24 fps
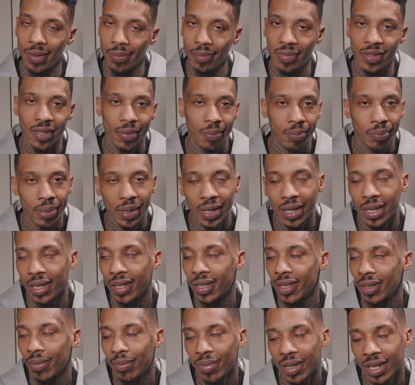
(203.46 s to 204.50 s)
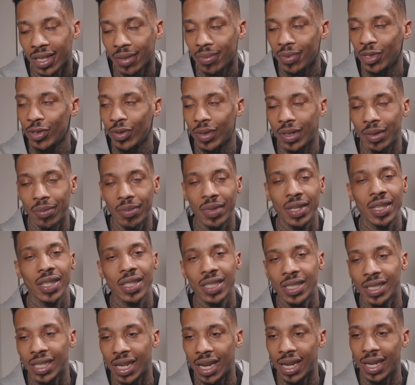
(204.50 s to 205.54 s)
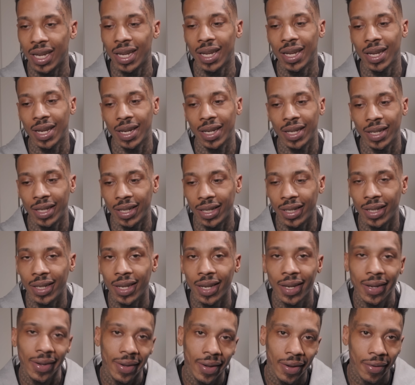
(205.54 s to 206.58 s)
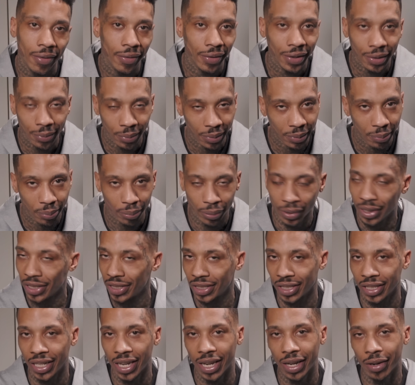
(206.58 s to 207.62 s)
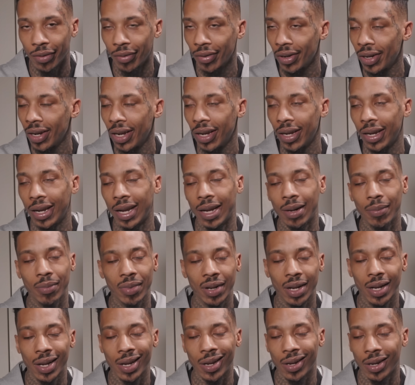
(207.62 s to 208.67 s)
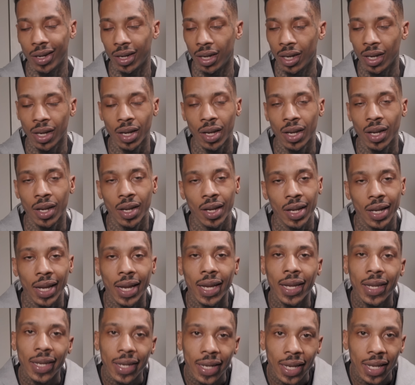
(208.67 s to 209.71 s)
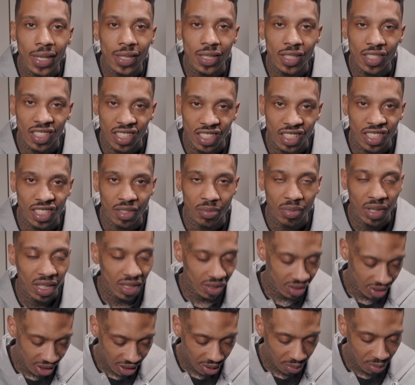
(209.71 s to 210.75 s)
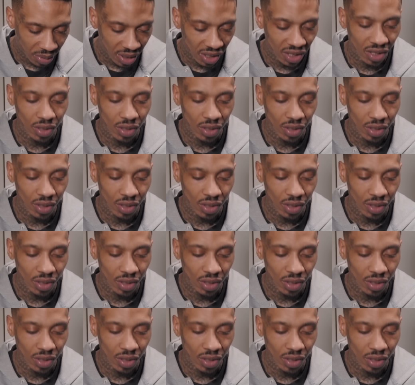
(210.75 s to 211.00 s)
some big shit, but that's between me and shit. That ain't need that. I don't even be preaching that or nothing like, bro. That ain't they need that serious, bro. You see him in the